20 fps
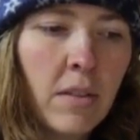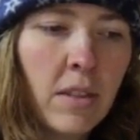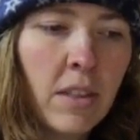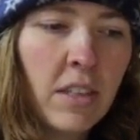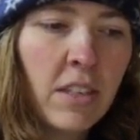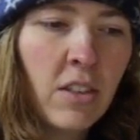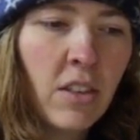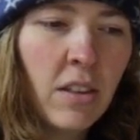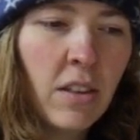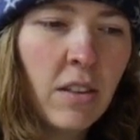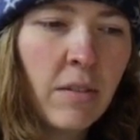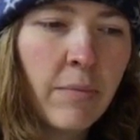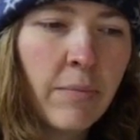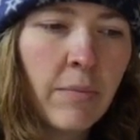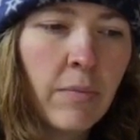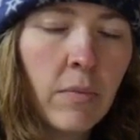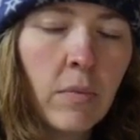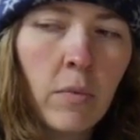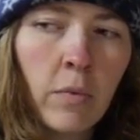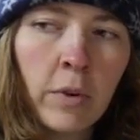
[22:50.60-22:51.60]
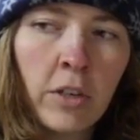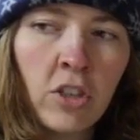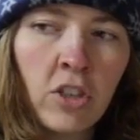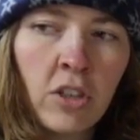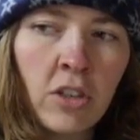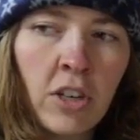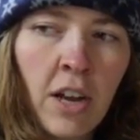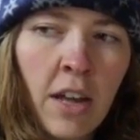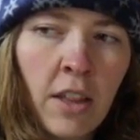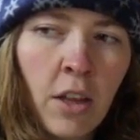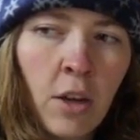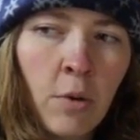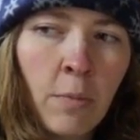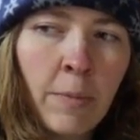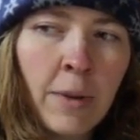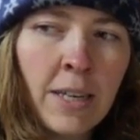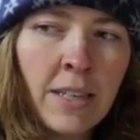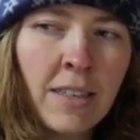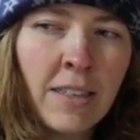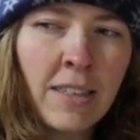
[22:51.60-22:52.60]
this will, with shallow
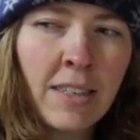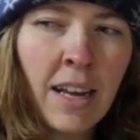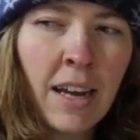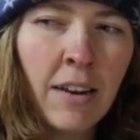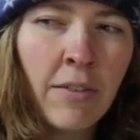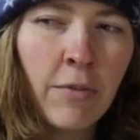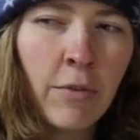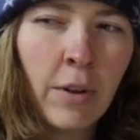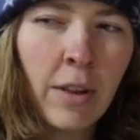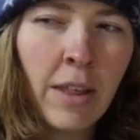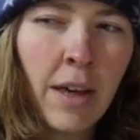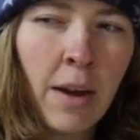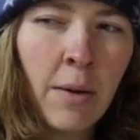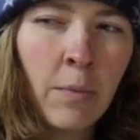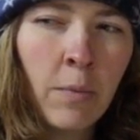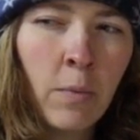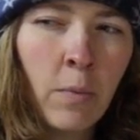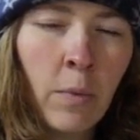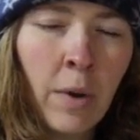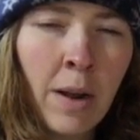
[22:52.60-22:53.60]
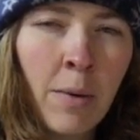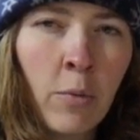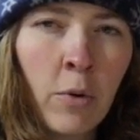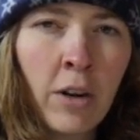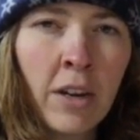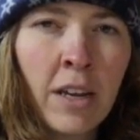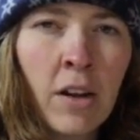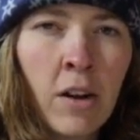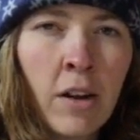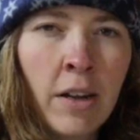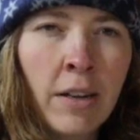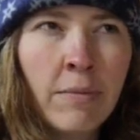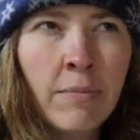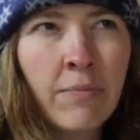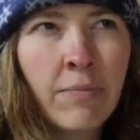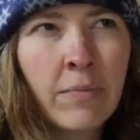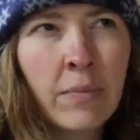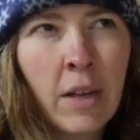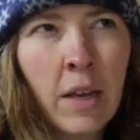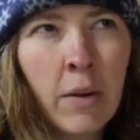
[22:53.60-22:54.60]
piece is kind of what I'm, what I'm working on.
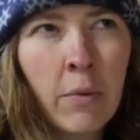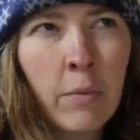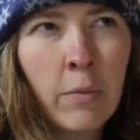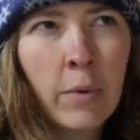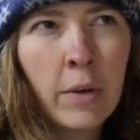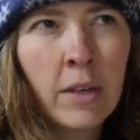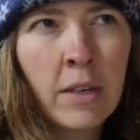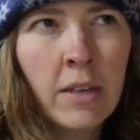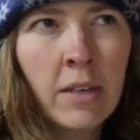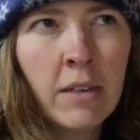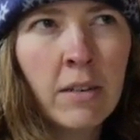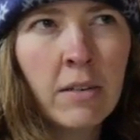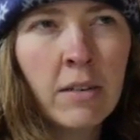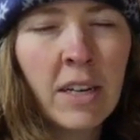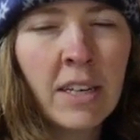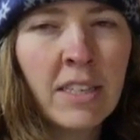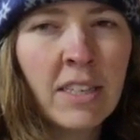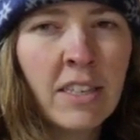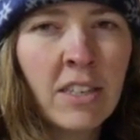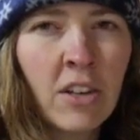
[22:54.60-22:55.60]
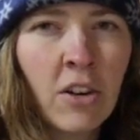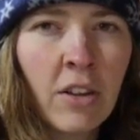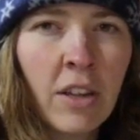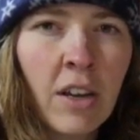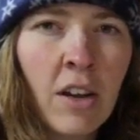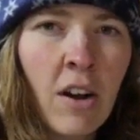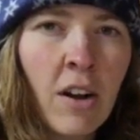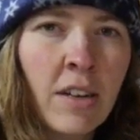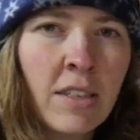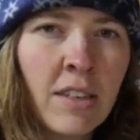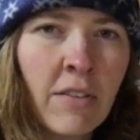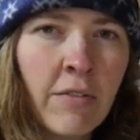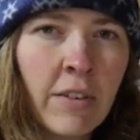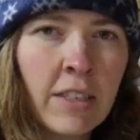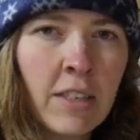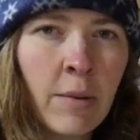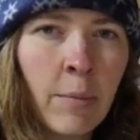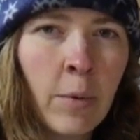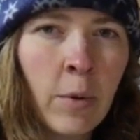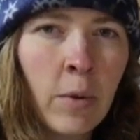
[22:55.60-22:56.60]
It wouldn't necessarily cause a
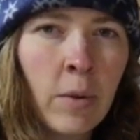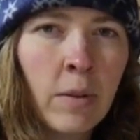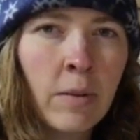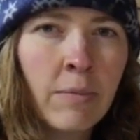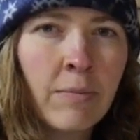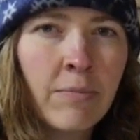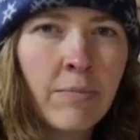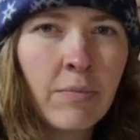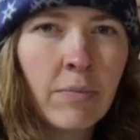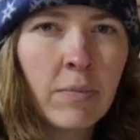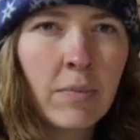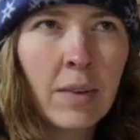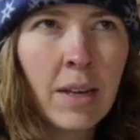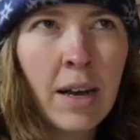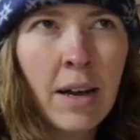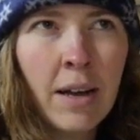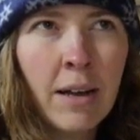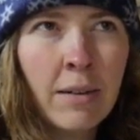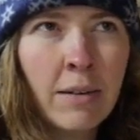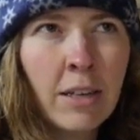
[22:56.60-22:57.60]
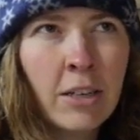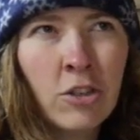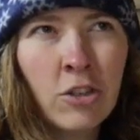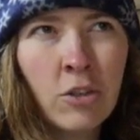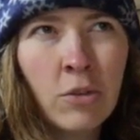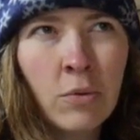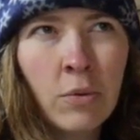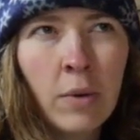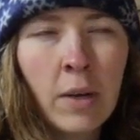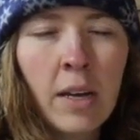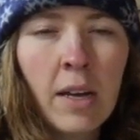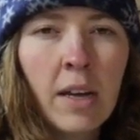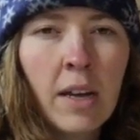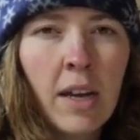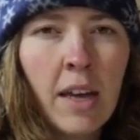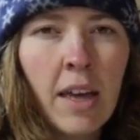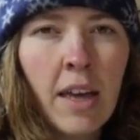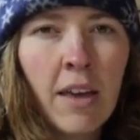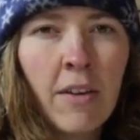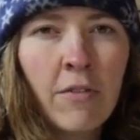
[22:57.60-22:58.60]
visible uh, issue.
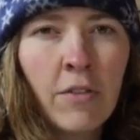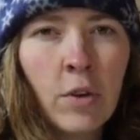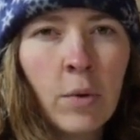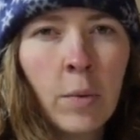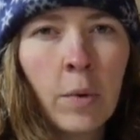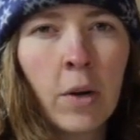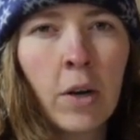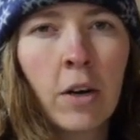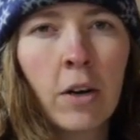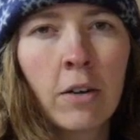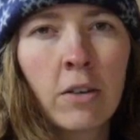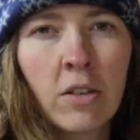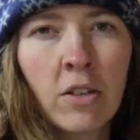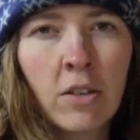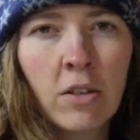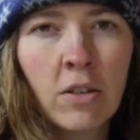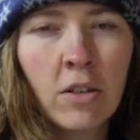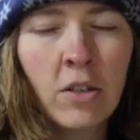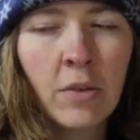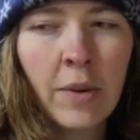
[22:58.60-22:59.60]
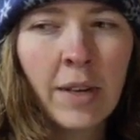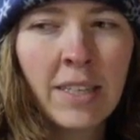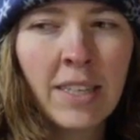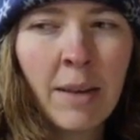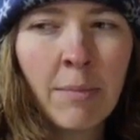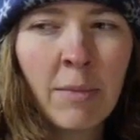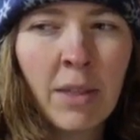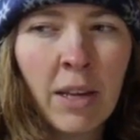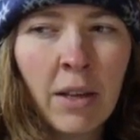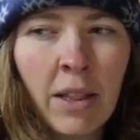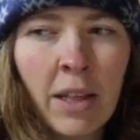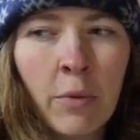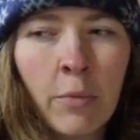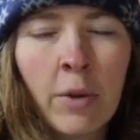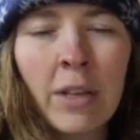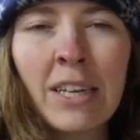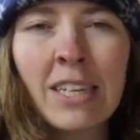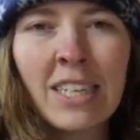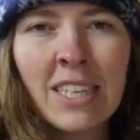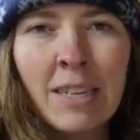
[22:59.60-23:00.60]
If you were doing something like
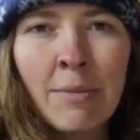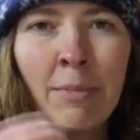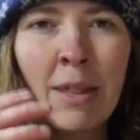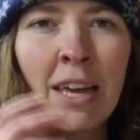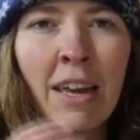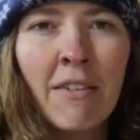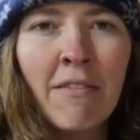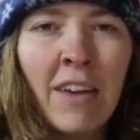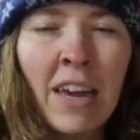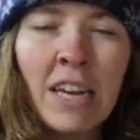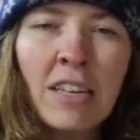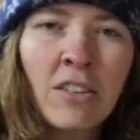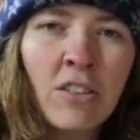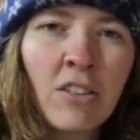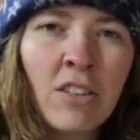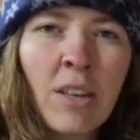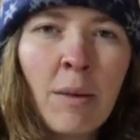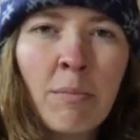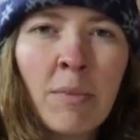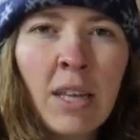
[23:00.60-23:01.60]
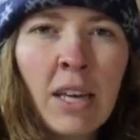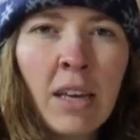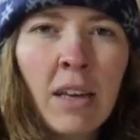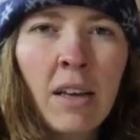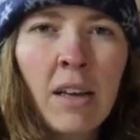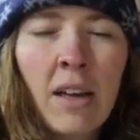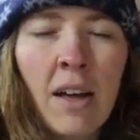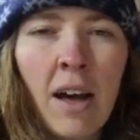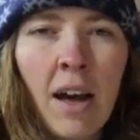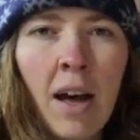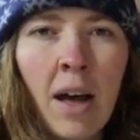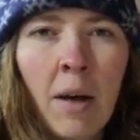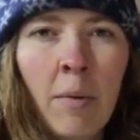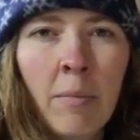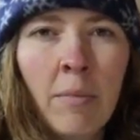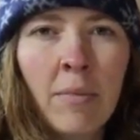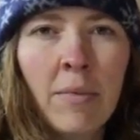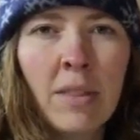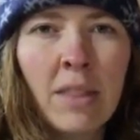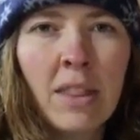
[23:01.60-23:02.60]
really steep, like a vase or something,
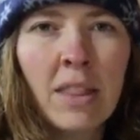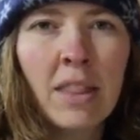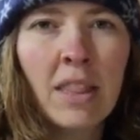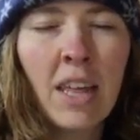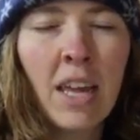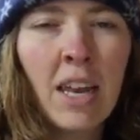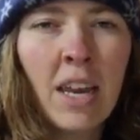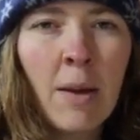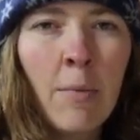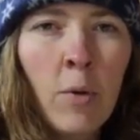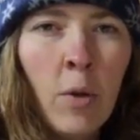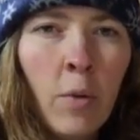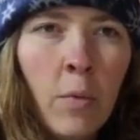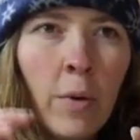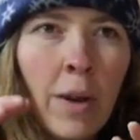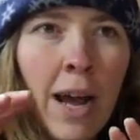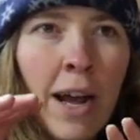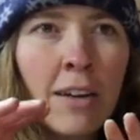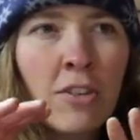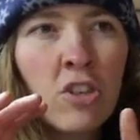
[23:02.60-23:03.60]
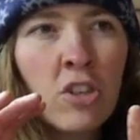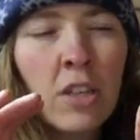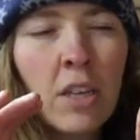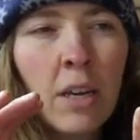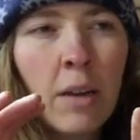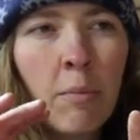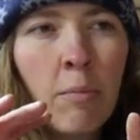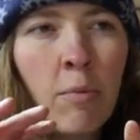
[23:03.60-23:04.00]
um, the enamel would actually